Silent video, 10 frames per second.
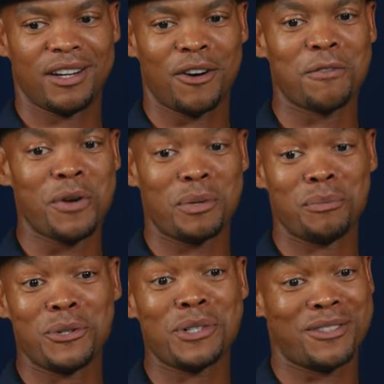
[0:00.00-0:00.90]
of Rapid
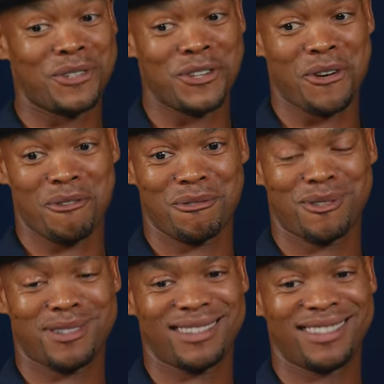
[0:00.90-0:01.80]
Blue
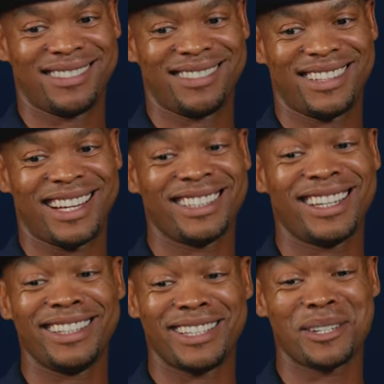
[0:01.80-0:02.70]
Studios under
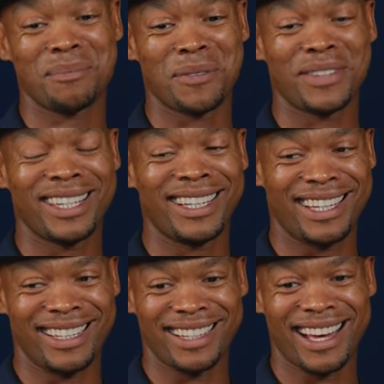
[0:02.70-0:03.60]
the leadership of
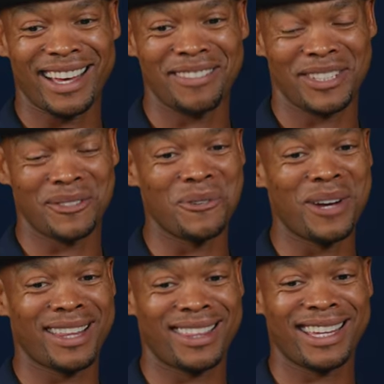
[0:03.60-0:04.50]
Killeen Ivan, who
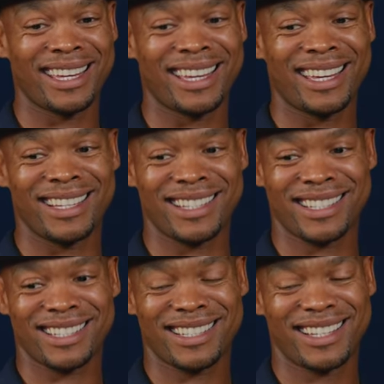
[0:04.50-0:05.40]
I think
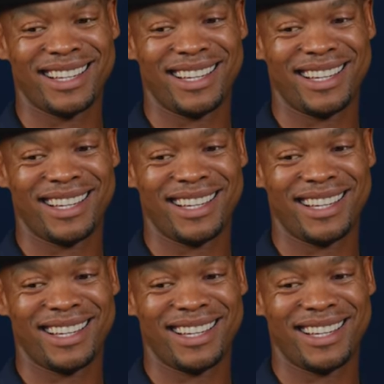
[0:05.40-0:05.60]
is